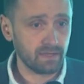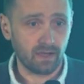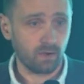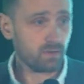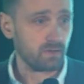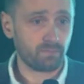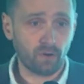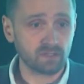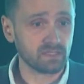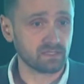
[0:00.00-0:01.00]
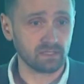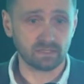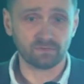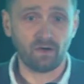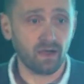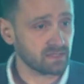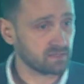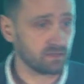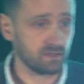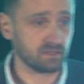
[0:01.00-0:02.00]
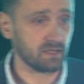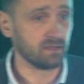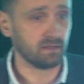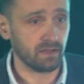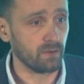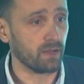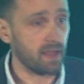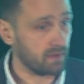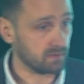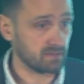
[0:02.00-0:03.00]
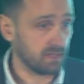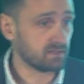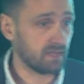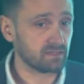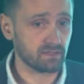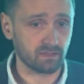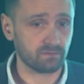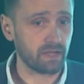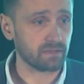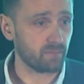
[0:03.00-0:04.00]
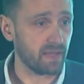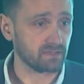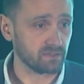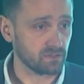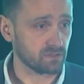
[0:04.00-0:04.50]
our processing is faster than anyone else. That's a great message.